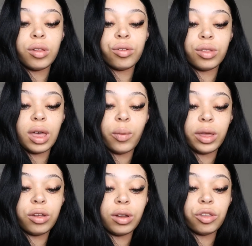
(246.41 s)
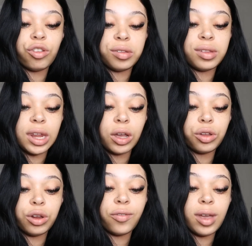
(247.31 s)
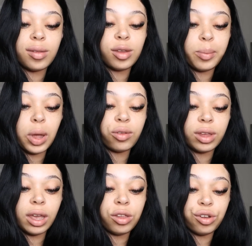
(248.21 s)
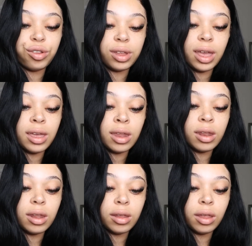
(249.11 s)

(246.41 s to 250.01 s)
so that way they're not just sitting on your face, they're melting in your skin.